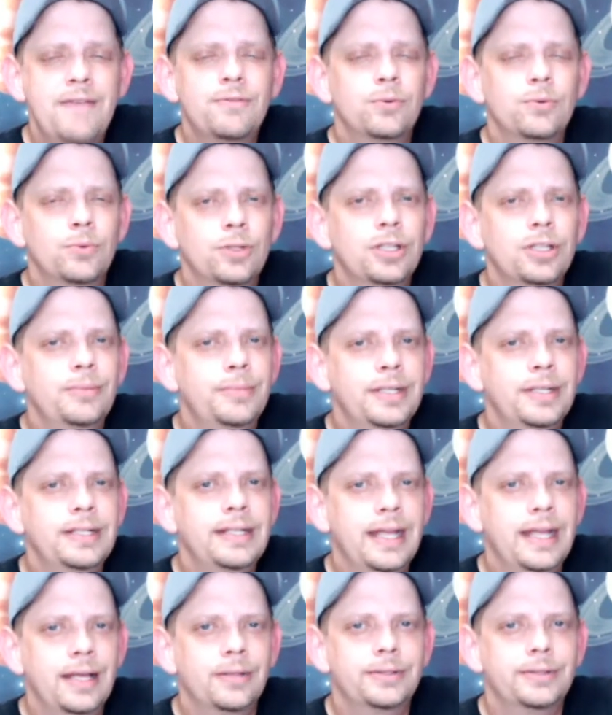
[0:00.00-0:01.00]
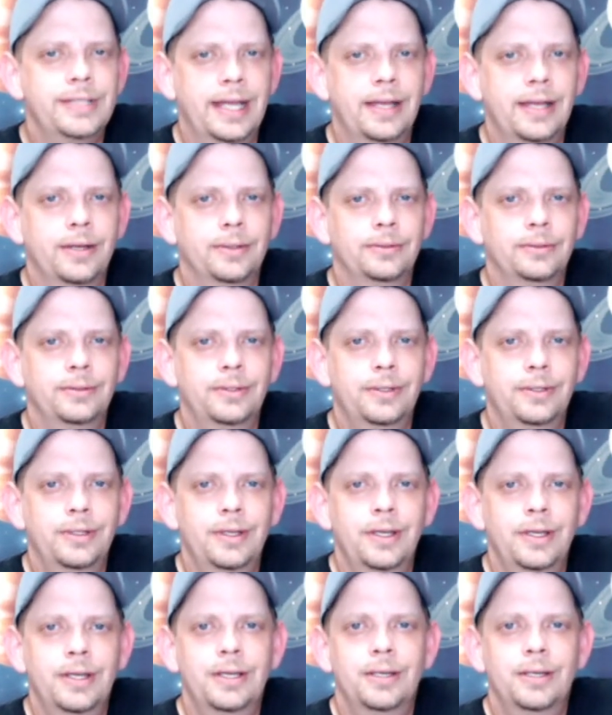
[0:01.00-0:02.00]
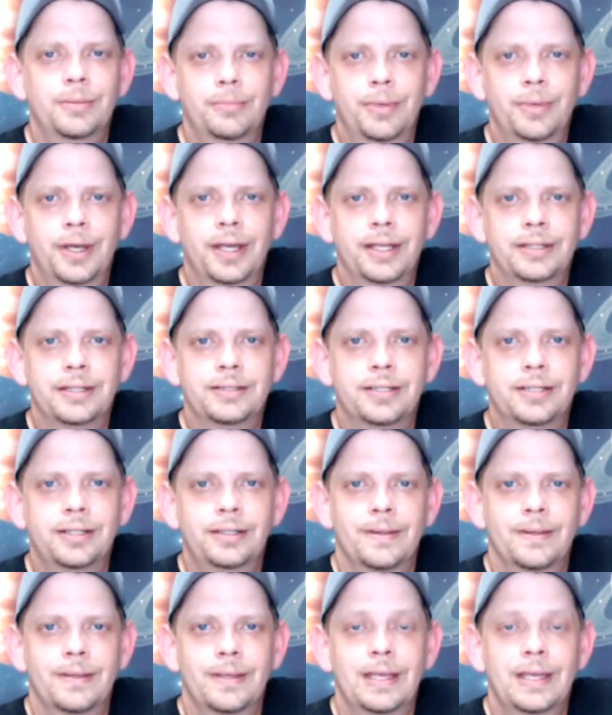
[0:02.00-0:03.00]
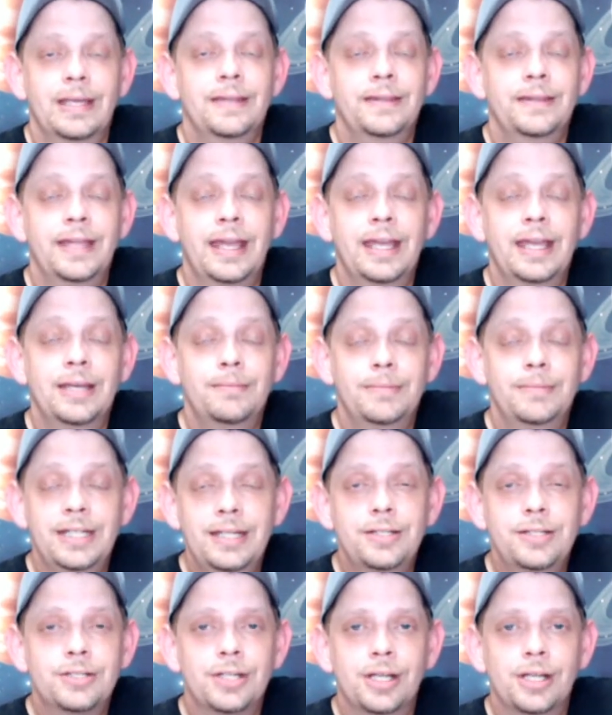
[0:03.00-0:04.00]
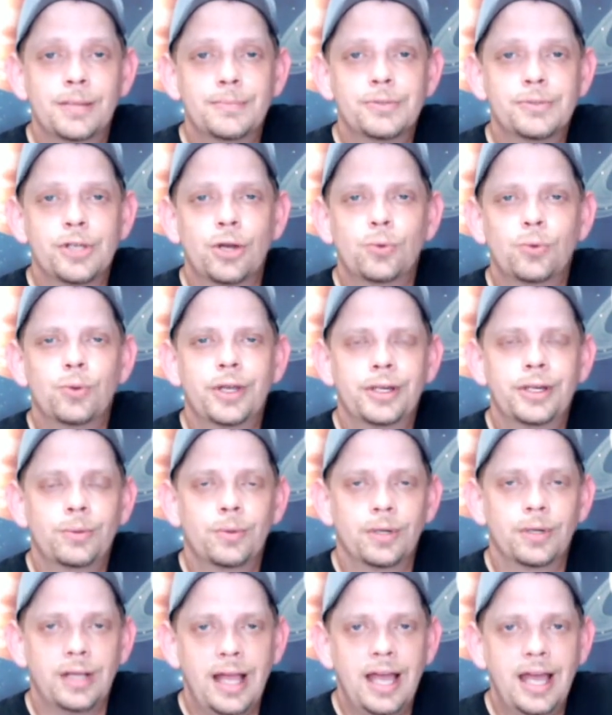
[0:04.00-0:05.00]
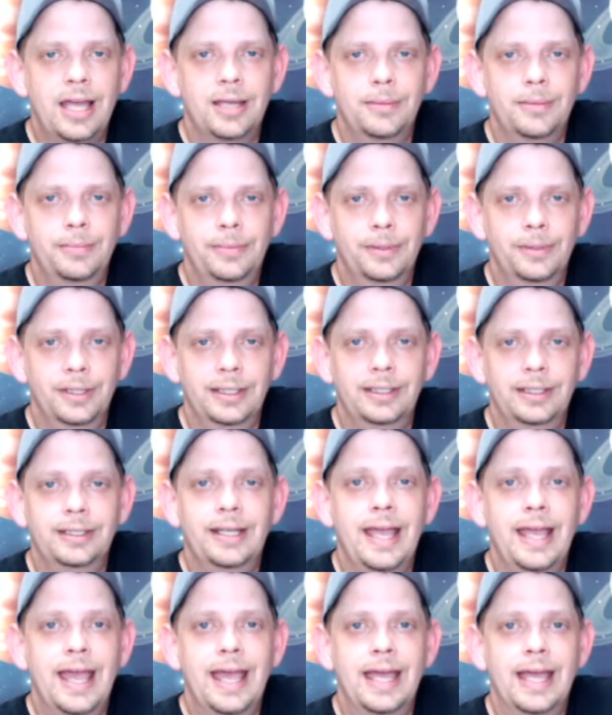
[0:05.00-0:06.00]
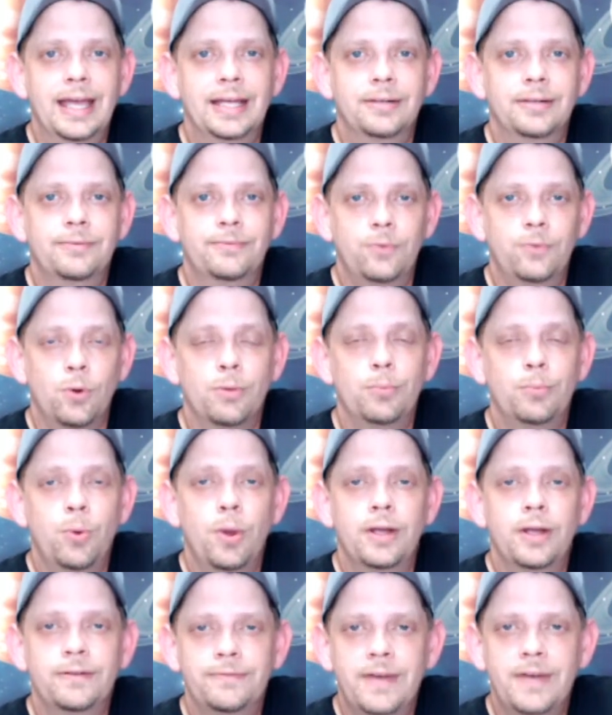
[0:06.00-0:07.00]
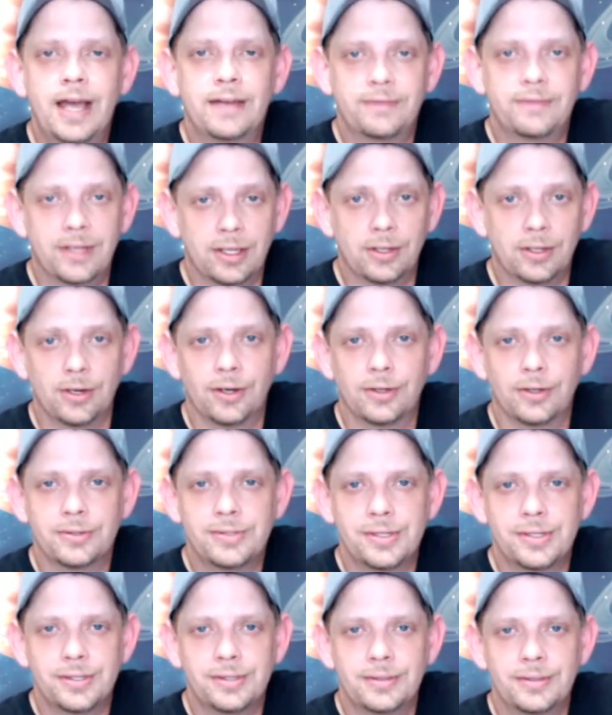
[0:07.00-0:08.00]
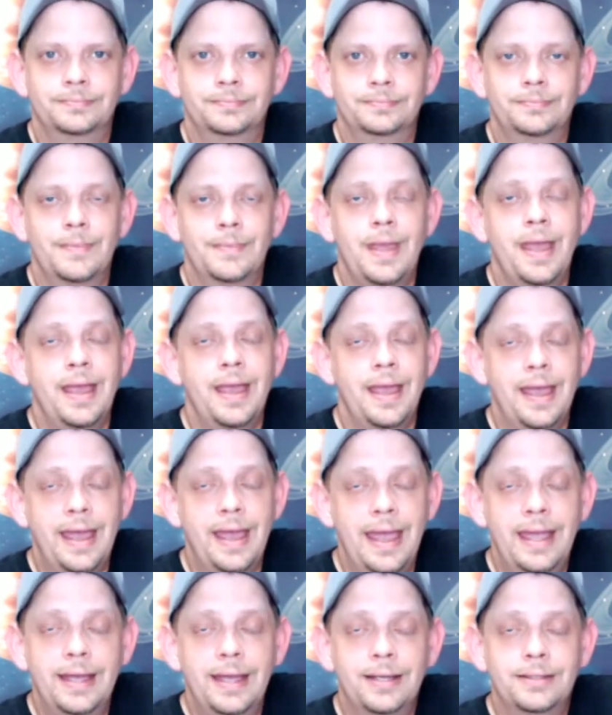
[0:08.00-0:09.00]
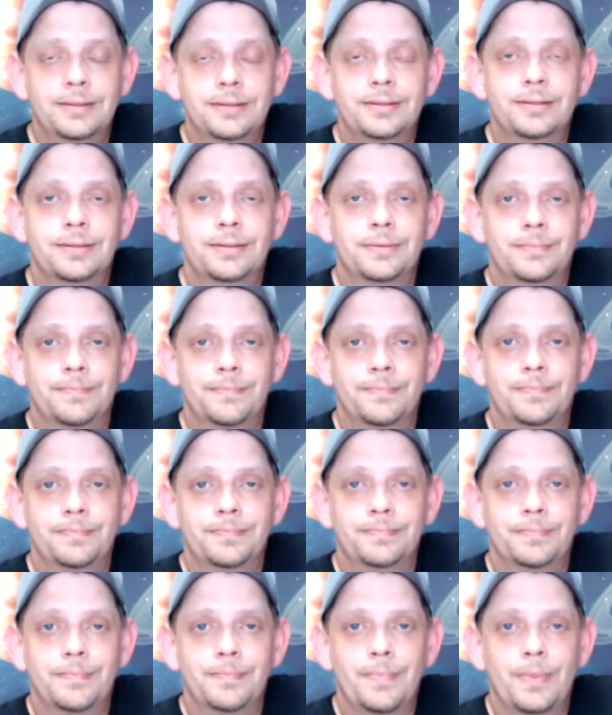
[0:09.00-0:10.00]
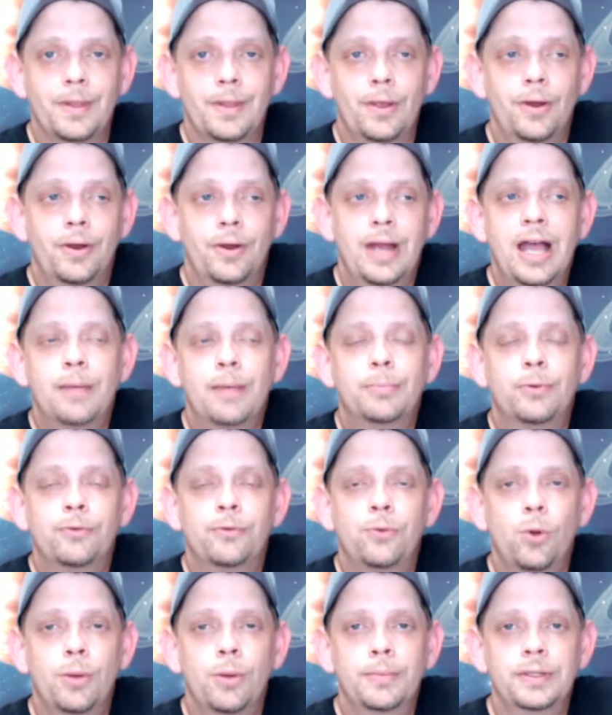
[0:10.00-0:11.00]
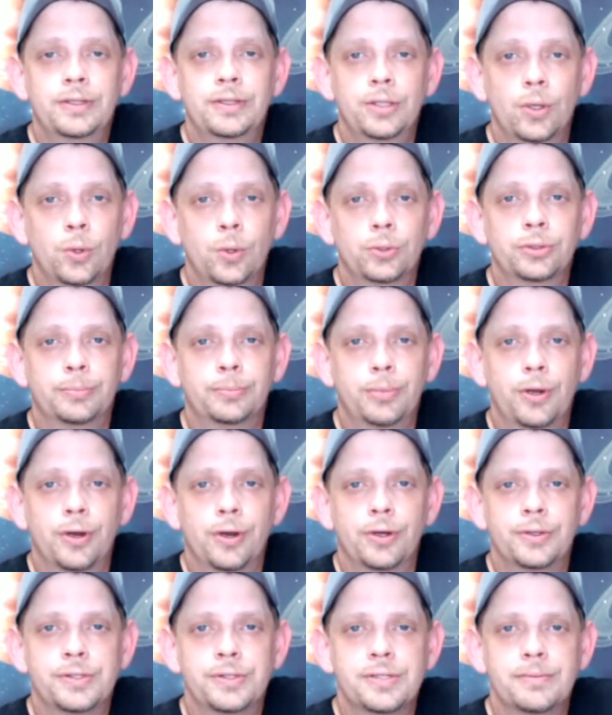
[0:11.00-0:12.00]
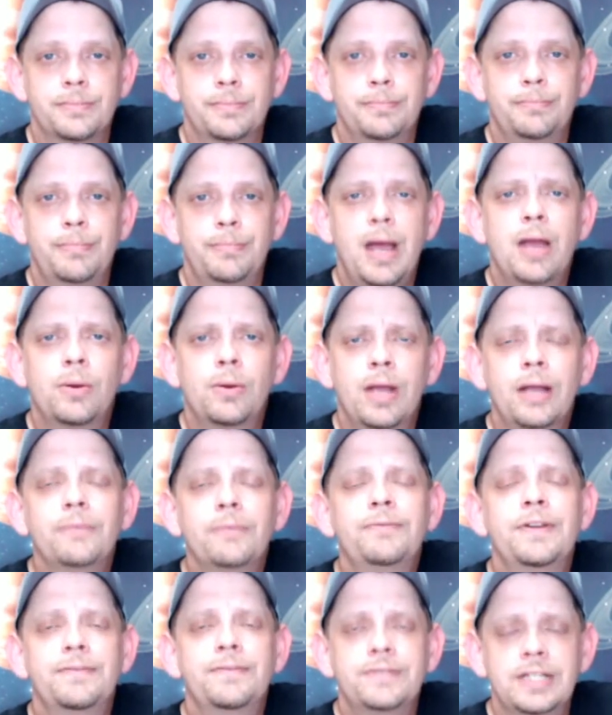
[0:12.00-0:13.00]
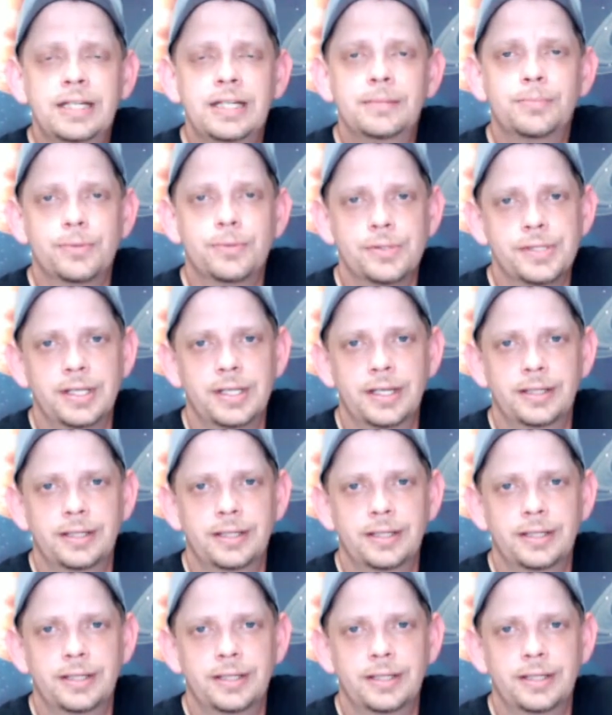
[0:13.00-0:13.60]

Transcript: really been nailed down, but the AMD chips are running reliably at 4.5 gigahertz and are outperforming the older parts by around 15%.